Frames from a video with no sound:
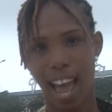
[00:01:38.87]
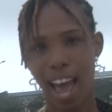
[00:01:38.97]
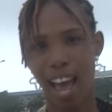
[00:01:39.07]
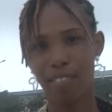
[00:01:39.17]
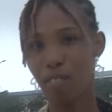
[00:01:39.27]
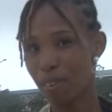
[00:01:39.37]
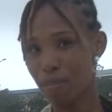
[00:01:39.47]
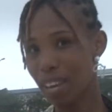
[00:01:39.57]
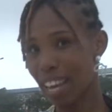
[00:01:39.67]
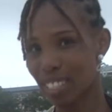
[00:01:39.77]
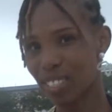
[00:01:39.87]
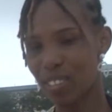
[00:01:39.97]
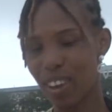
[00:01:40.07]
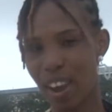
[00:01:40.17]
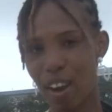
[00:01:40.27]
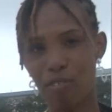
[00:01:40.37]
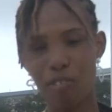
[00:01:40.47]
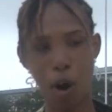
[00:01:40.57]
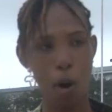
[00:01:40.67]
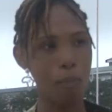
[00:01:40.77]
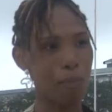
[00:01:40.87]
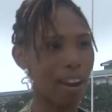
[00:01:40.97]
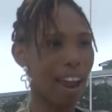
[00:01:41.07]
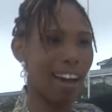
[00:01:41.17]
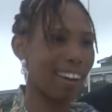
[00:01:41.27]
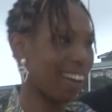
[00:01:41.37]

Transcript: and we'll be getting to hear from Black